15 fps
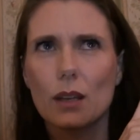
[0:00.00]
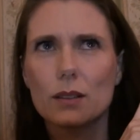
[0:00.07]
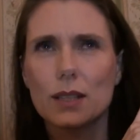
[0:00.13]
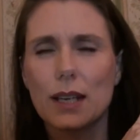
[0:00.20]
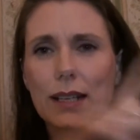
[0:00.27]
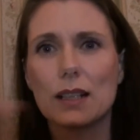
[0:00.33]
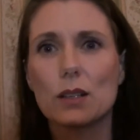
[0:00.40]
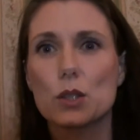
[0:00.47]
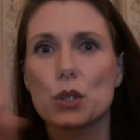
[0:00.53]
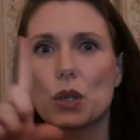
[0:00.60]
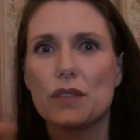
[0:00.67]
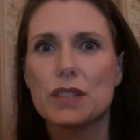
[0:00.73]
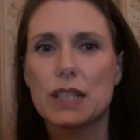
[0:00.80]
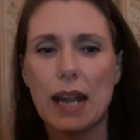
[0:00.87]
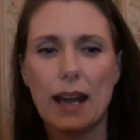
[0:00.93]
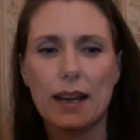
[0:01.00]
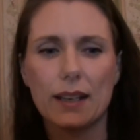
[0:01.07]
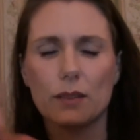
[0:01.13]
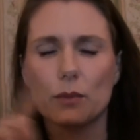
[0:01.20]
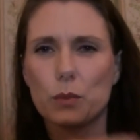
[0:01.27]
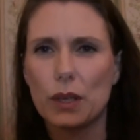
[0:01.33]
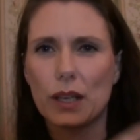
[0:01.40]
done a little sort of scan
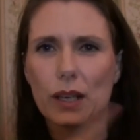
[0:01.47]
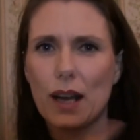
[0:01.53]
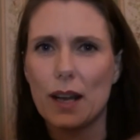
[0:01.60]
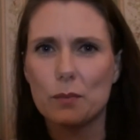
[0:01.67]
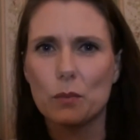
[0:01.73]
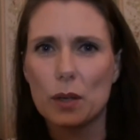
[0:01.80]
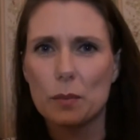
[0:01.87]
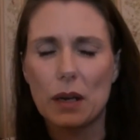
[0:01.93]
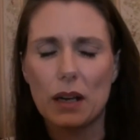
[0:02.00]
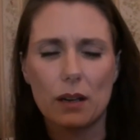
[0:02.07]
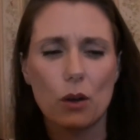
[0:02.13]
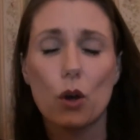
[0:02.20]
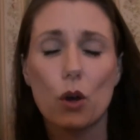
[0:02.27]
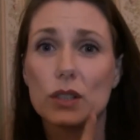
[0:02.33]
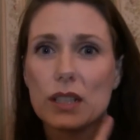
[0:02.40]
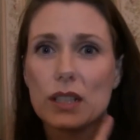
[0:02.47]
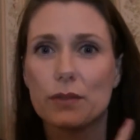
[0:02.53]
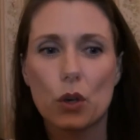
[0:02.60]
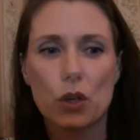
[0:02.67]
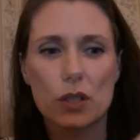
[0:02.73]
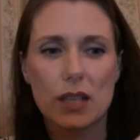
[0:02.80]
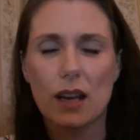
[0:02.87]
and when I, in one of my holiday
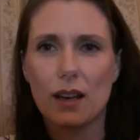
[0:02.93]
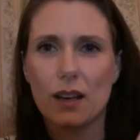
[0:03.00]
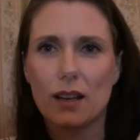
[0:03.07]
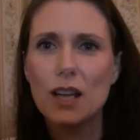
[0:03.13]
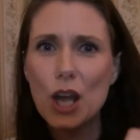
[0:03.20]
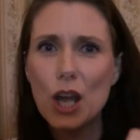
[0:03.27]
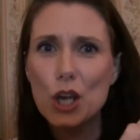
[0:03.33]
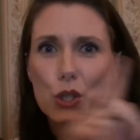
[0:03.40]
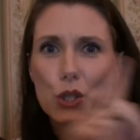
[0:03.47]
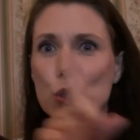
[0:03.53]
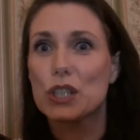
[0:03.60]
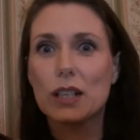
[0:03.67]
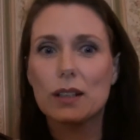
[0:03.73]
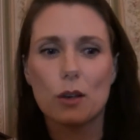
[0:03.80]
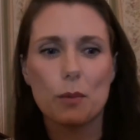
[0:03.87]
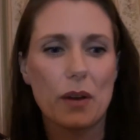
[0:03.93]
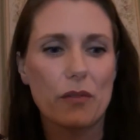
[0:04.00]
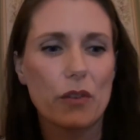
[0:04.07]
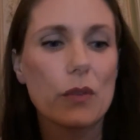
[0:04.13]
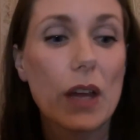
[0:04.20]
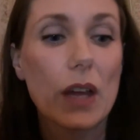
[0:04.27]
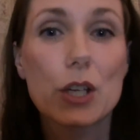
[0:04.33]
vlogs I showed you a little bit
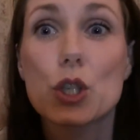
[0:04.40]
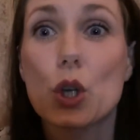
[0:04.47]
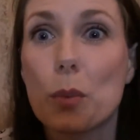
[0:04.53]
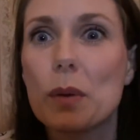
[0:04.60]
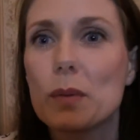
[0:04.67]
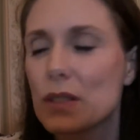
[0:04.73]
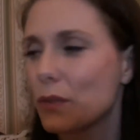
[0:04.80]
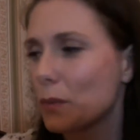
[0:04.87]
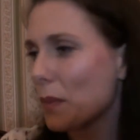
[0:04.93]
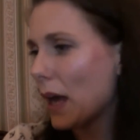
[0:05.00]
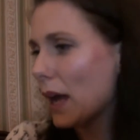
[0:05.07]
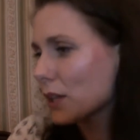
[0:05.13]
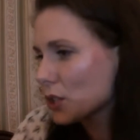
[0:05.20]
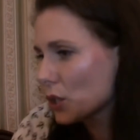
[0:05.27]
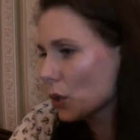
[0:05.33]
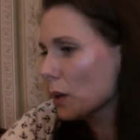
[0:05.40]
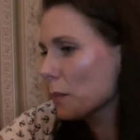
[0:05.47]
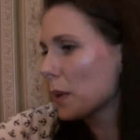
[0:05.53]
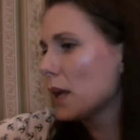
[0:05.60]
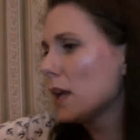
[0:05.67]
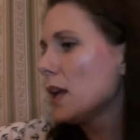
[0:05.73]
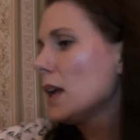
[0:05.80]
around that shop, it was from that
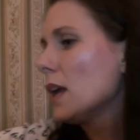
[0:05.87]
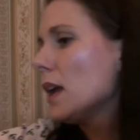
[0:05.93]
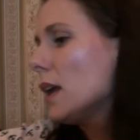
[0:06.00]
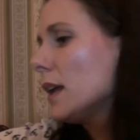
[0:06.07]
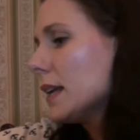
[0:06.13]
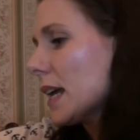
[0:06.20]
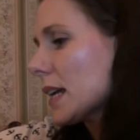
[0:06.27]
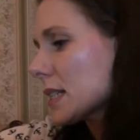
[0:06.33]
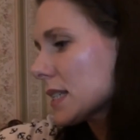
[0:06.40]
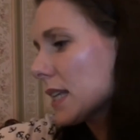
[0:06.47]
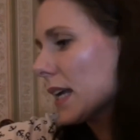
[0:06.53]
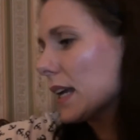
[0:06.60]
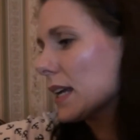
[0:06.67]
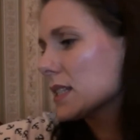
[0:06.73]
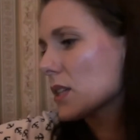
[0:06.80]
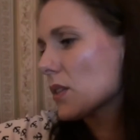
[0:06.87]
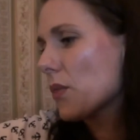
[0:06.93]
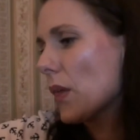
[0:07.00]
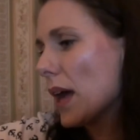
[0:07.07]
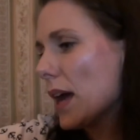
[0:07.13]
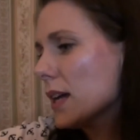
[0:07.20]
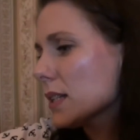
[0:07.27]
shop. Next thing is
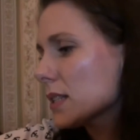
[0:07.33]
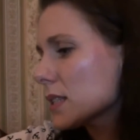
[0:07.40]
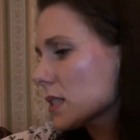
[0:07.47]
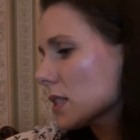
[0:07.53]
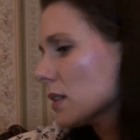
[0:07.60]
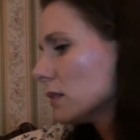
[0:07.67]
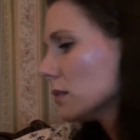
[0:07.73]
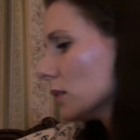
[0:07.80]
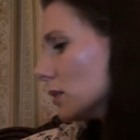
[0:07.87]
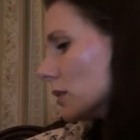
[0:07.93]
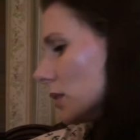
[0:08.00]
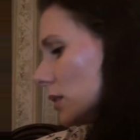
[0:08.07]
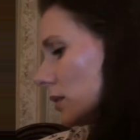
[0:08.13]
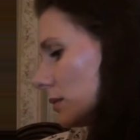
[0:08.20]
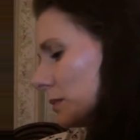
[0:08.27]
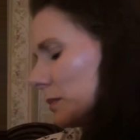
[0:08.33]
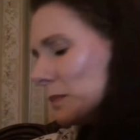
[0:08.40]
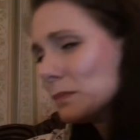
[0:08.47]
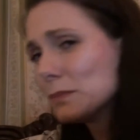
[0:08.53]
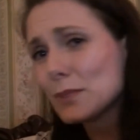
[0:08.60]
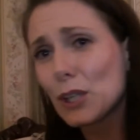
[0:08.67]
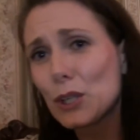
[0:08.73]
this.
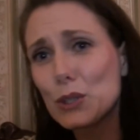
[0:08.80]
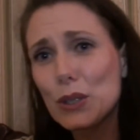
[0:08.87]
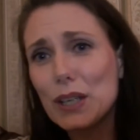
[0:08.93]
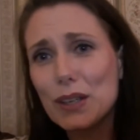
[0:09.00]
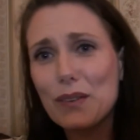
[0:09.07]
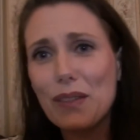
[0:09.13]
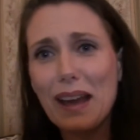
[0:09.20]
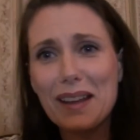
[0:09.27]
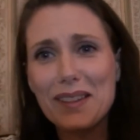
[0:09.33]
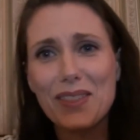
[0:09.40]
Can you hear that?